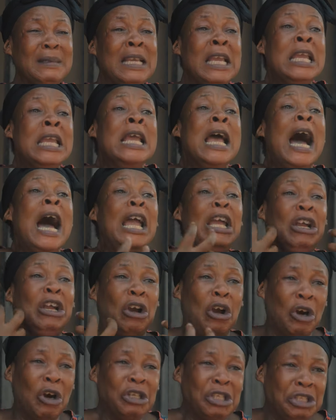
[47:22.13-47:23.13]
I
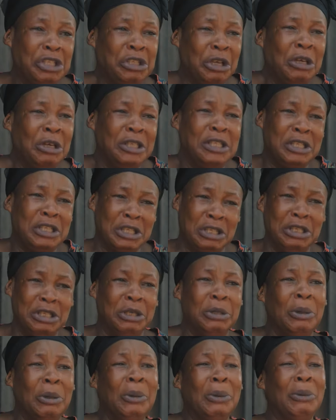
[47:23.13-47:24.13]
cautioned
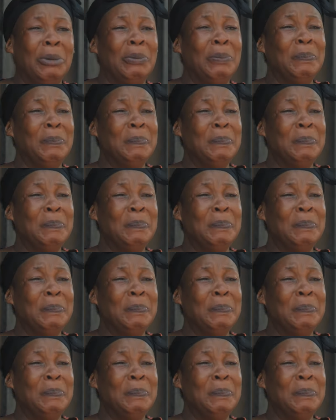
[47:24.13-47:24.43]
you.